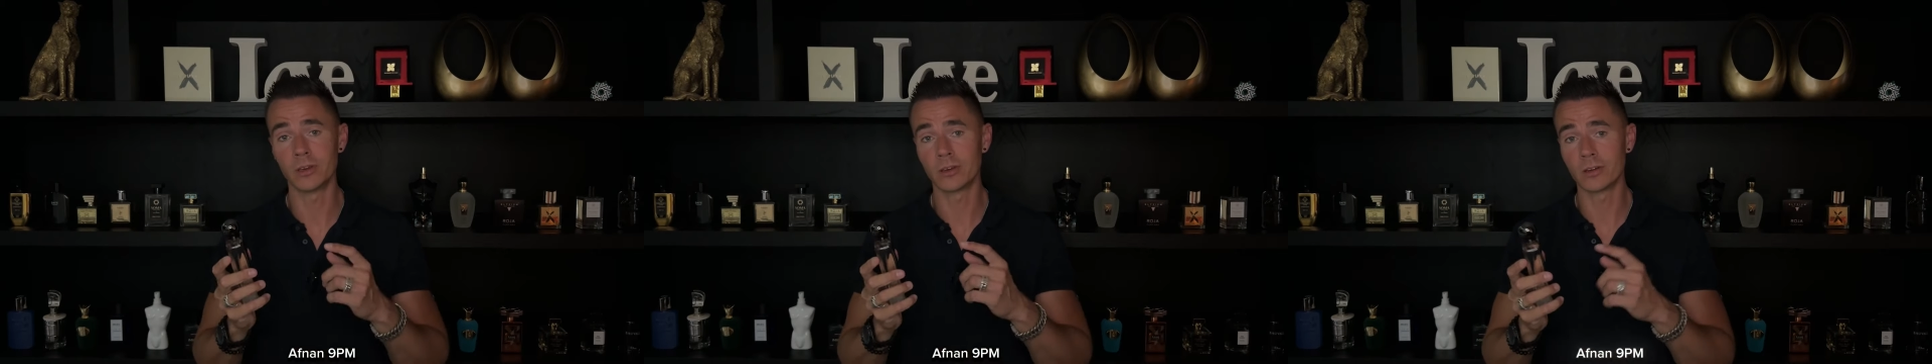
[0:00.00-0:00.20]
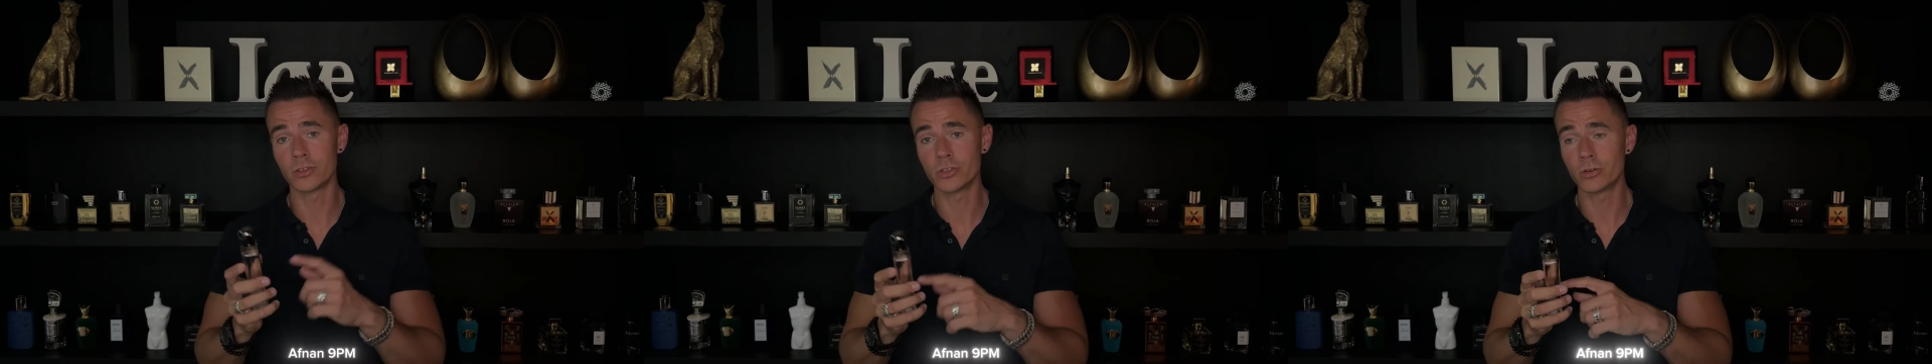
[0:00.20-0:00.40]

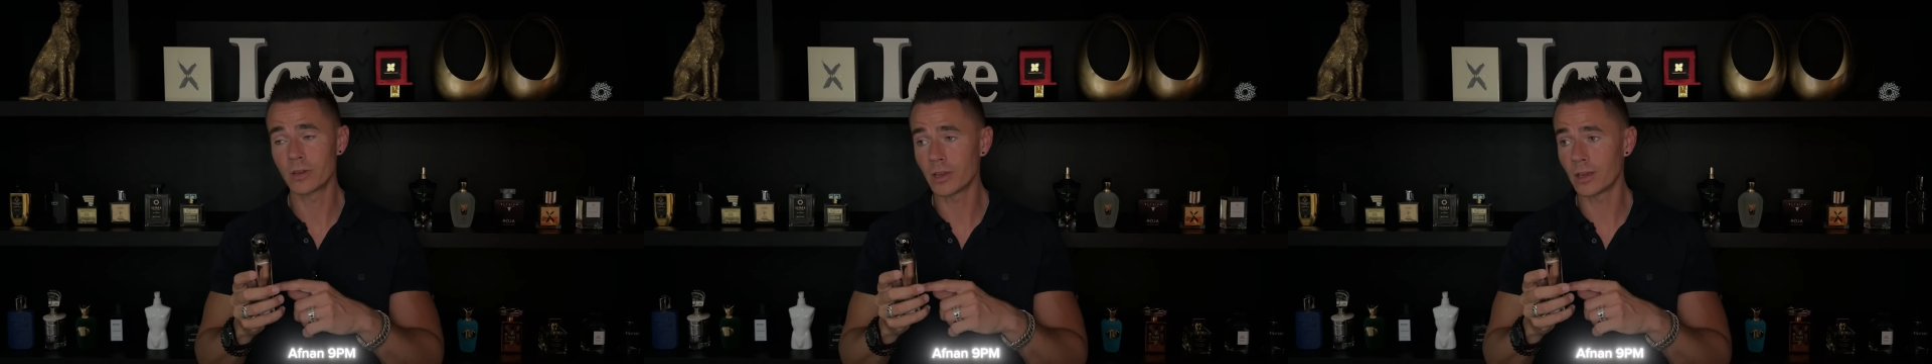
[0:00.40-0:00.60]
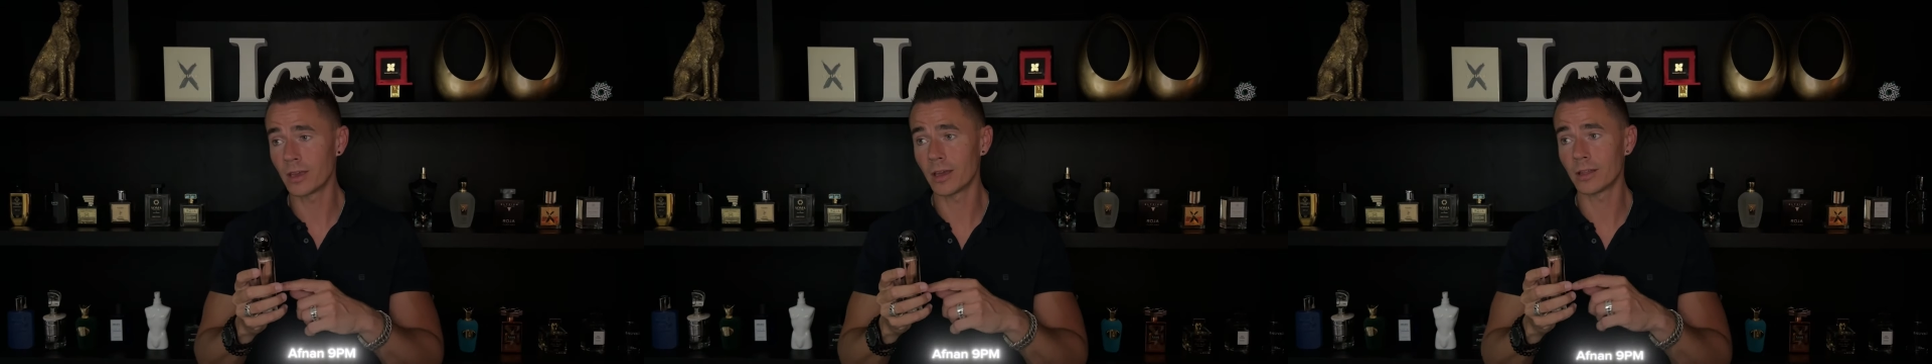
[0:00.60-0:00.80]
because you
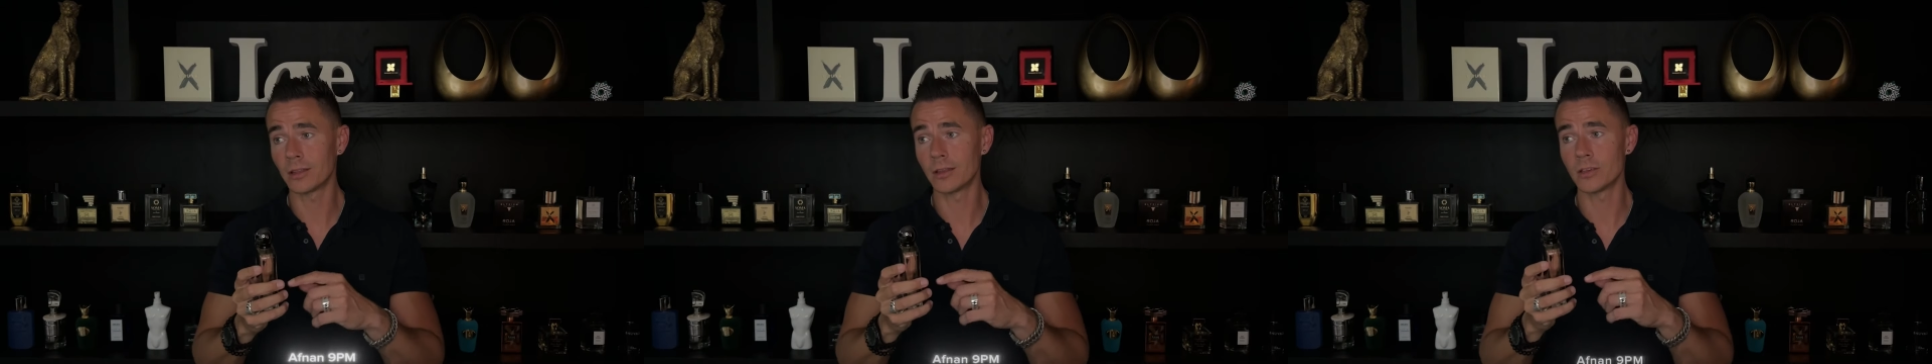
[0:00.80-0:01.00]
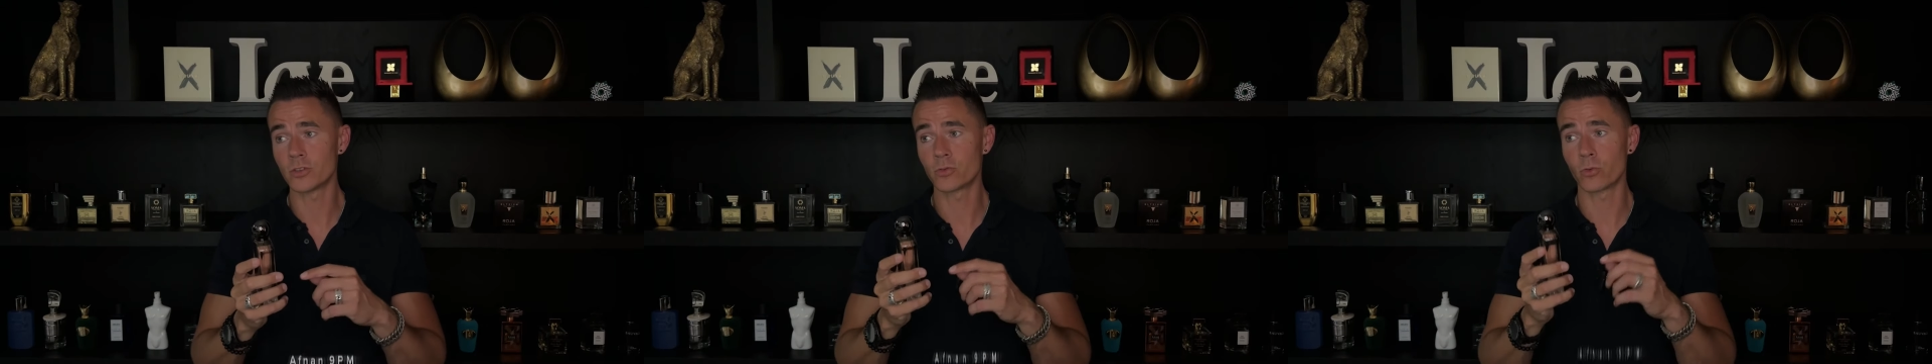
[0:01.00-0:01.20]
can get
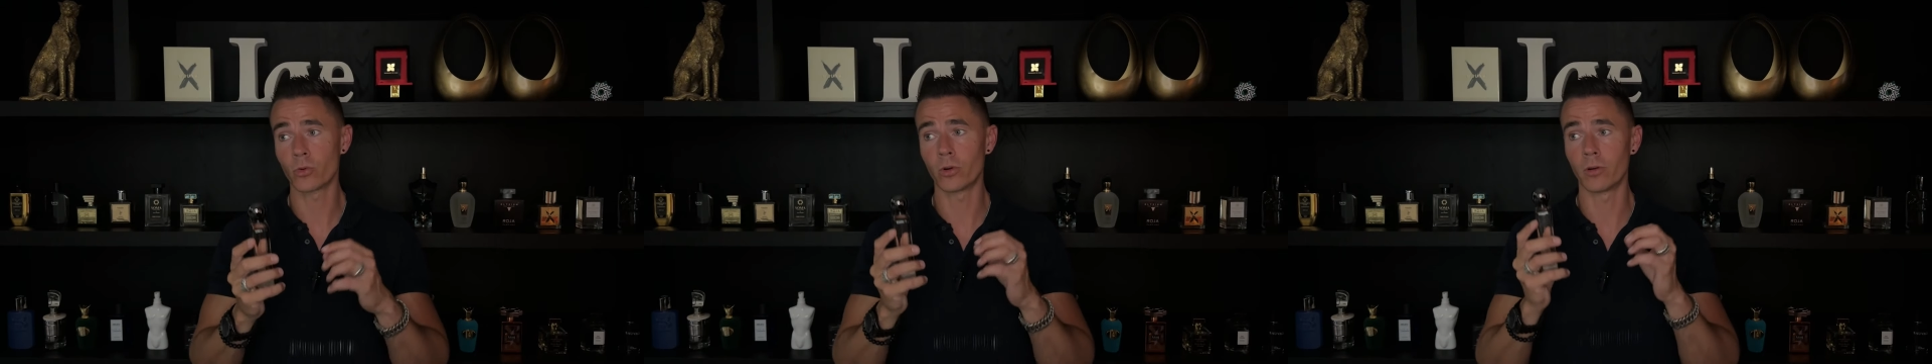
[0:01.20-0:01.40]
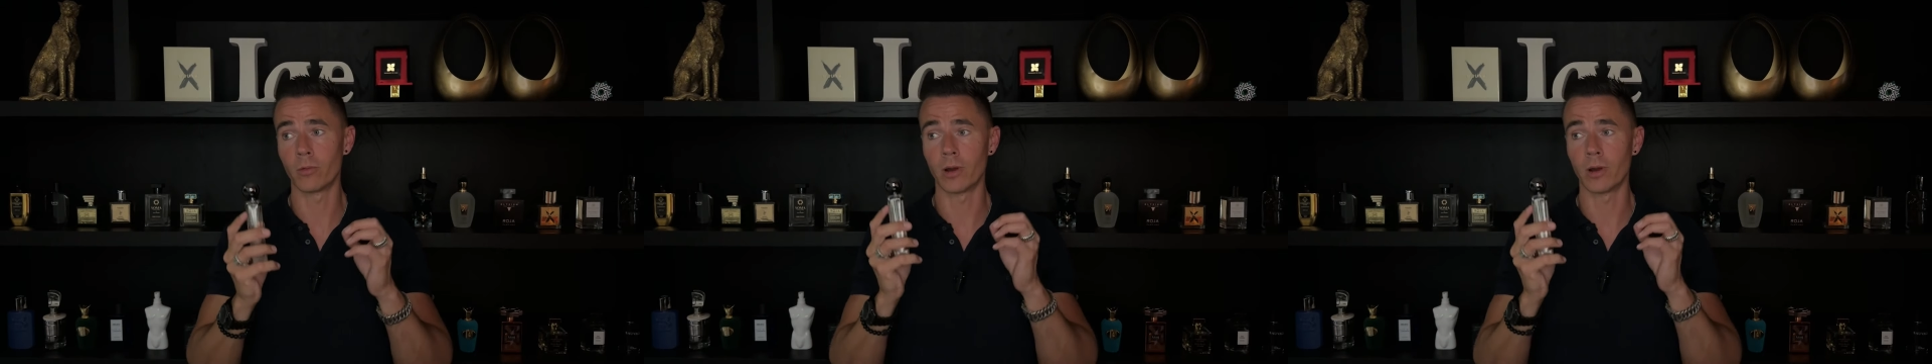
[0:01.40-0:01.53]
this for